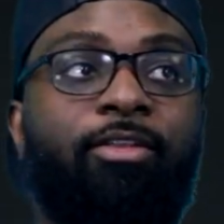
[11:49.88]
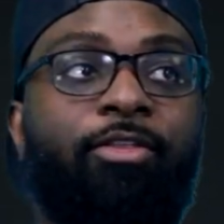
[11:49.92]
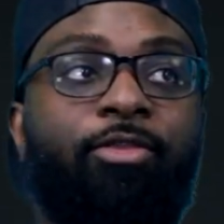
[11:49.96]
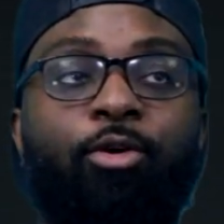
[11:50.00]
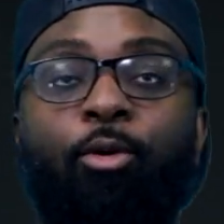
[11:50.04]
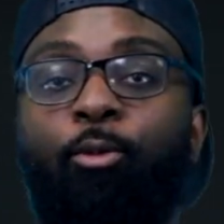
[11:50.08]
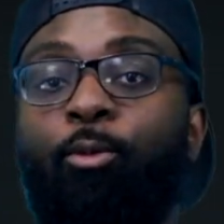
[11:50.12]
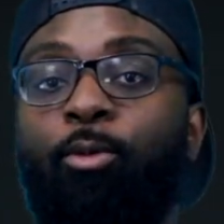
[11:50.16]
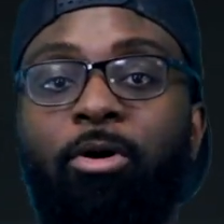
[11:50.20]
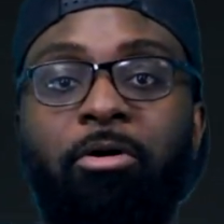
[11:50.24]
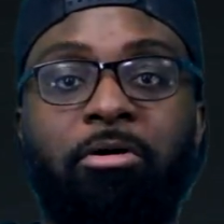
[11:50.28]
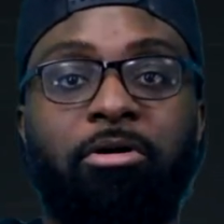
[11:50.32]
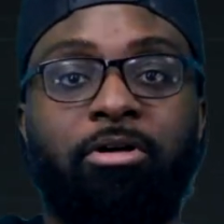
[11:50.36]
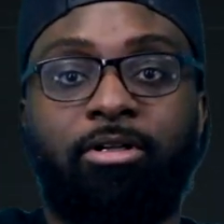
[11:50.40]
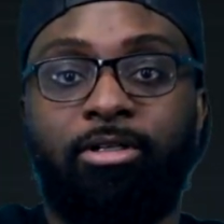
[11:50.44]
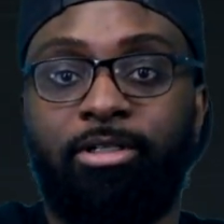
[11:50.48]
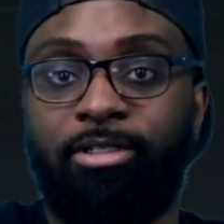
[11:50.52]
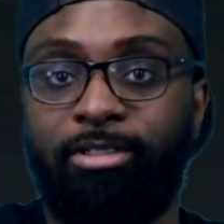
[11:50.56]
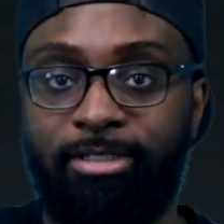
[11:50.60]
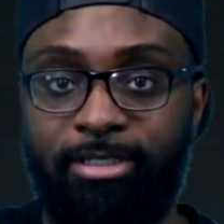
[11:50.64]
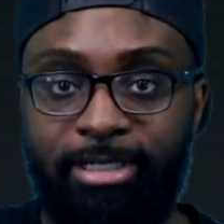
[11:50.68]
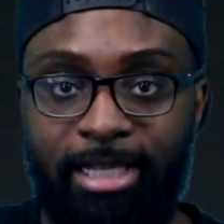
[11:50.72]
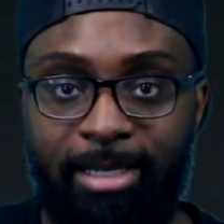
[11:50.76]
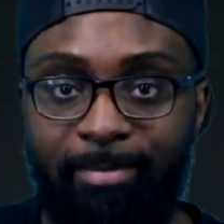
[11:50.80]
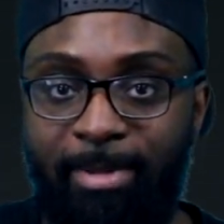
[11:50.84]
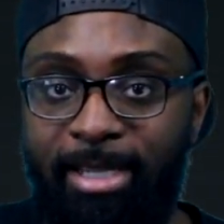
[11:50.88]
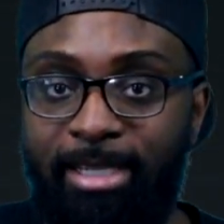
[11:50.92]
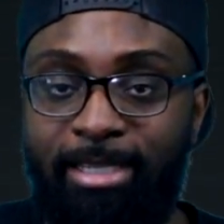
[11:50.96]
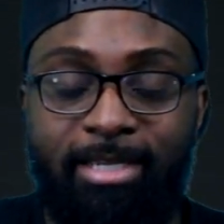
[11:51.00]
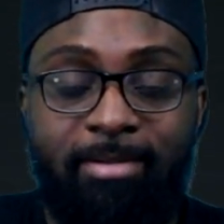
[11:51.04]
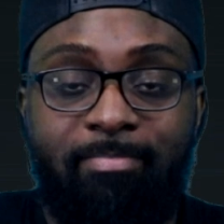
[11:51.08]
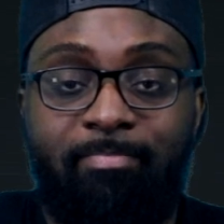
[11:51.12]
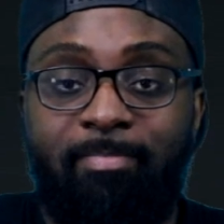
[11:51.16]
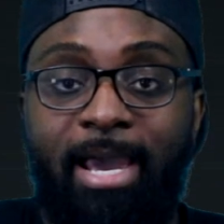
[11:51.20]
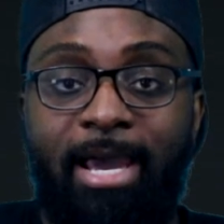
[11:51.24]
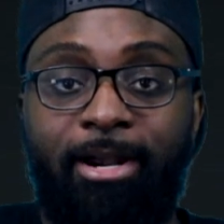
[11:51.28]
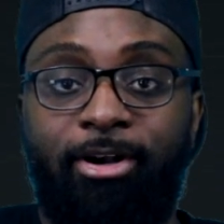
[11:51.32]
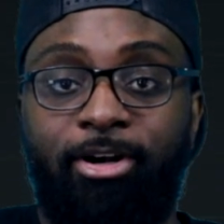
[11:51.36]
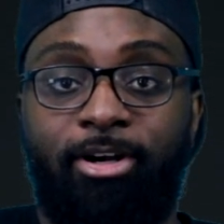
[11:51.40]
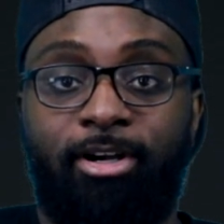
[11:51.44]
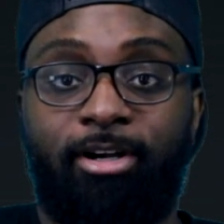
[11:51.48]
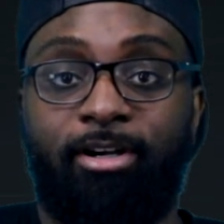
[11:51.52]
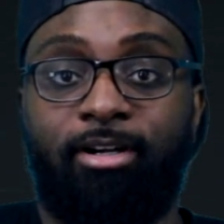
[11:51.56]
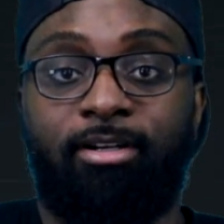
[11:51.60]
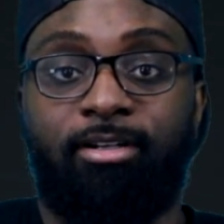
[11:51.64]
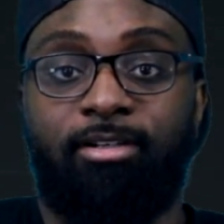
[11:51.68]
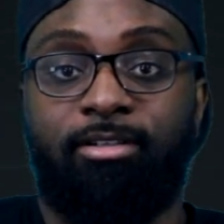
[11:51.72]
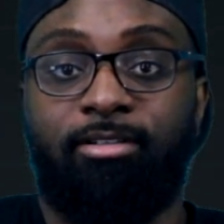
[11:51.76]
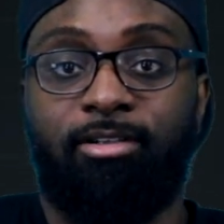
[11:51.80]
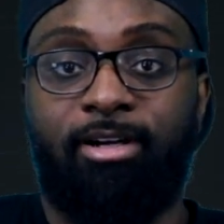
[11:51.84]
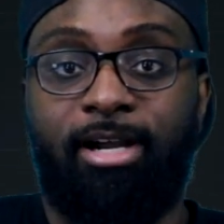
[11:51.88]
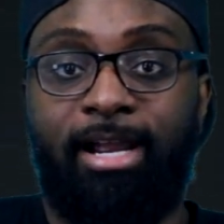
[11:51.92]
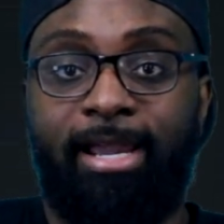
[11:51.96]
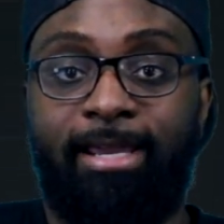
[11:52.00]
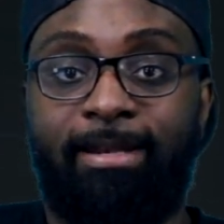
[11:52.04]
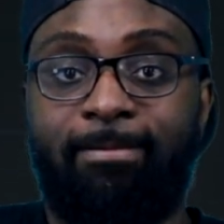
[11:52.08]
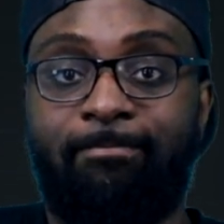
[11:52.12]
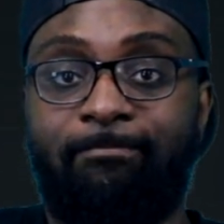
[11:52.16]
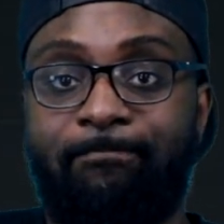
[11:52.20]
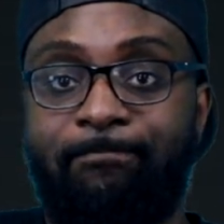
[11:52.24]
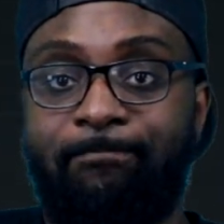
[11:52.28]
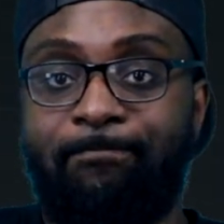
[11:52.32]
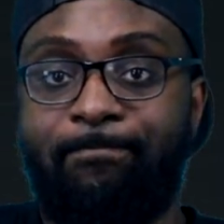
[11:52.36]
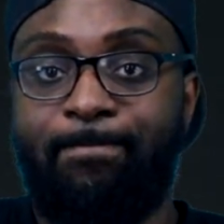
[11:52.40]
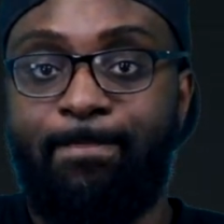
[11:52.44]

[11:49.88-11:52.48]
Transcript: the world and make it better, right?